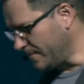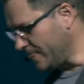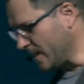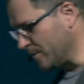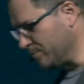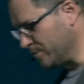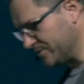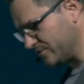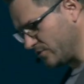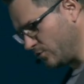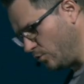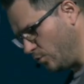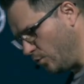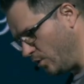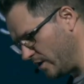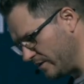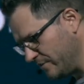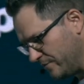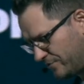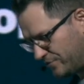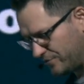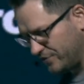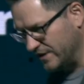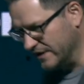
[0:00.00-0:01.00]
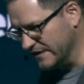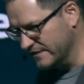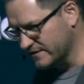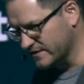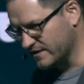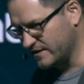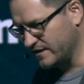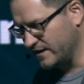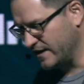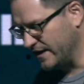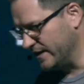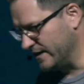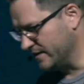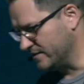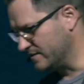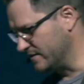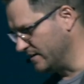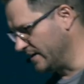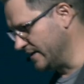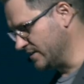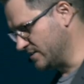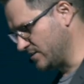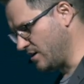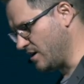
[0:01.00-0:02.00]
But the one thing that I,
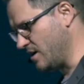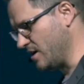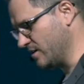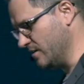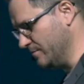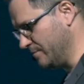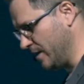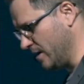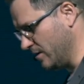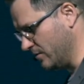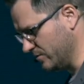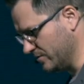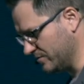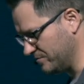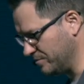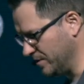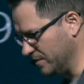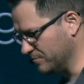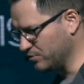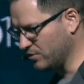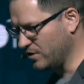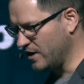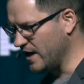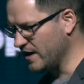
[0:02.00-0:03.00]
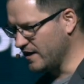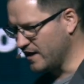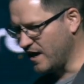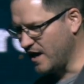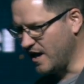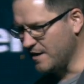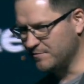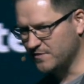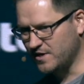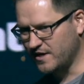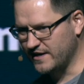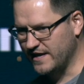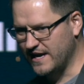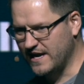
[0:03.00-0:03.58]
I talk about with people, I, I'm not